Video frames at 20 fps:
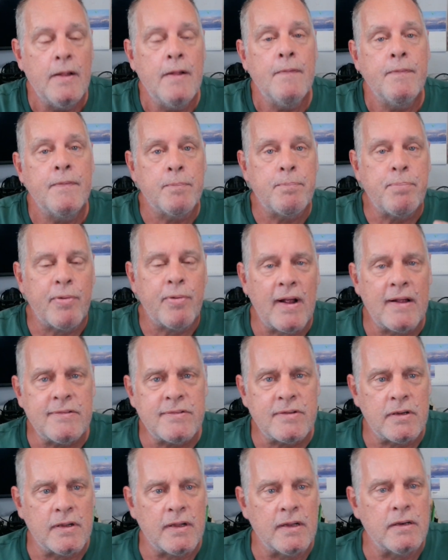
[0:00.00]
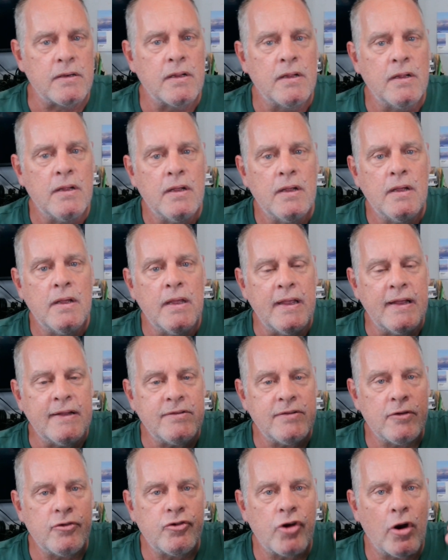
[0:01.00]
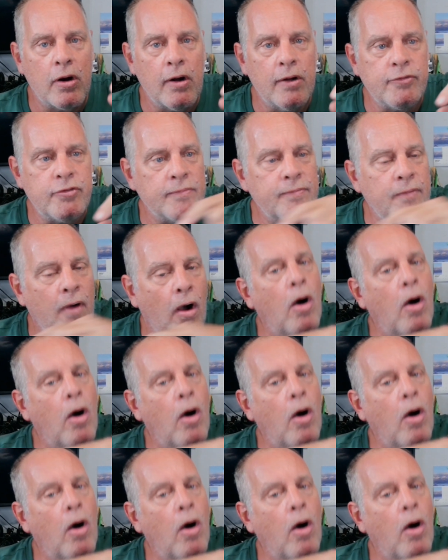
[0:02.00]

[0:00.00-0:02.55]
the president is in charge of